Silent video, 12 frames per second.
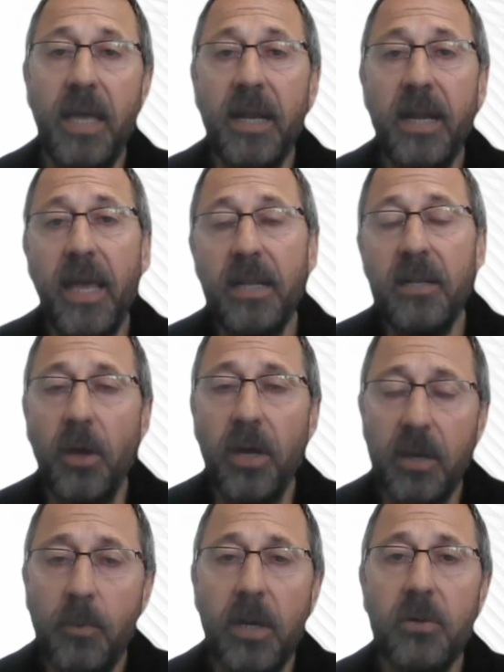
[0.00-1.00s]
and it had
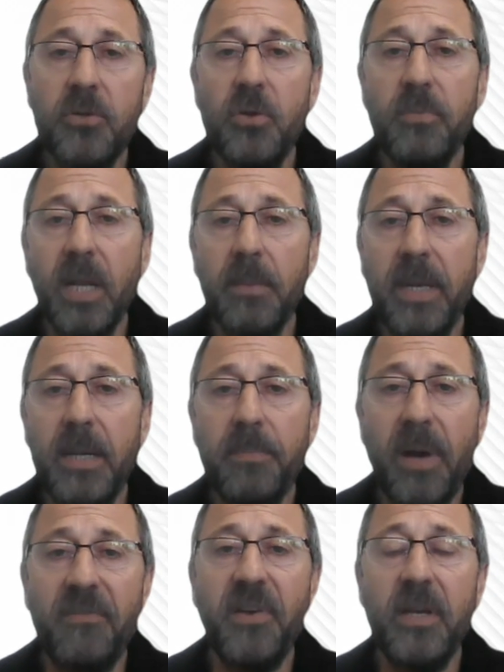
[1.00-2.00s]
like a 1 or 2 millimeter
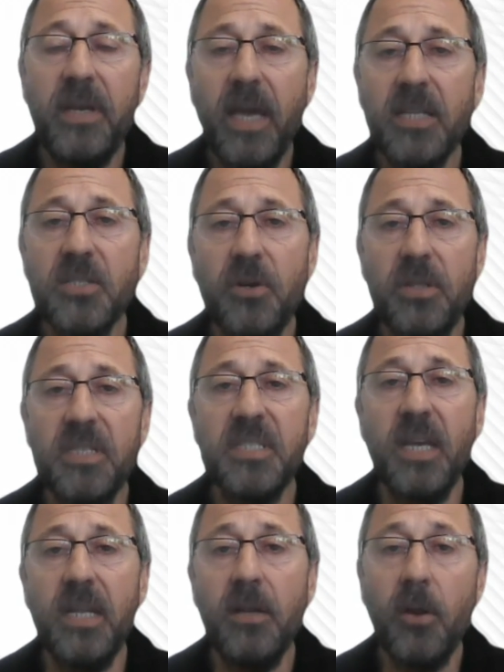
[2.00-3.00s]
buffer outside the
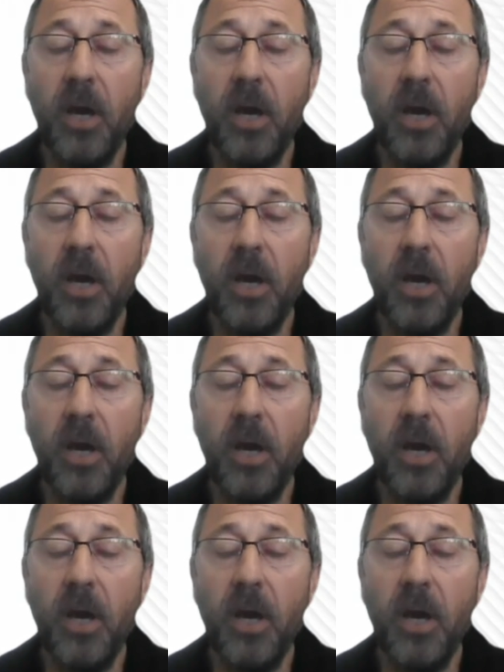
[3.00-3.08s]
skin,